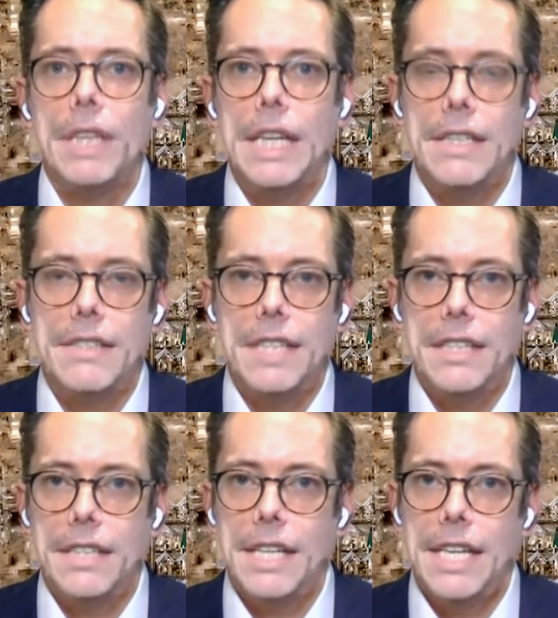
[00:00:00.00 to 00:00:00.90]
the latest
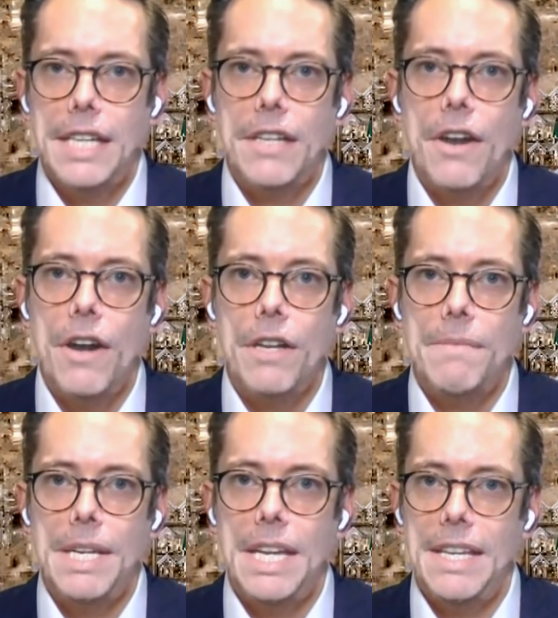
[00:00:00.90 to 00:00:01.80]
data that the
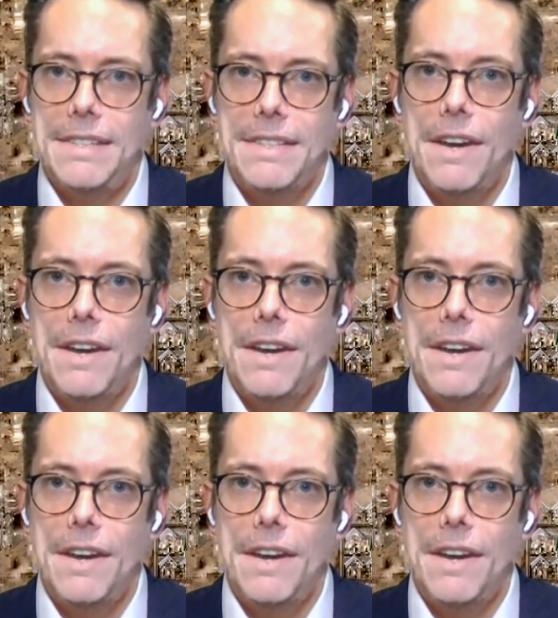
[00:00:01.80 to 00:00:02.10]
economy is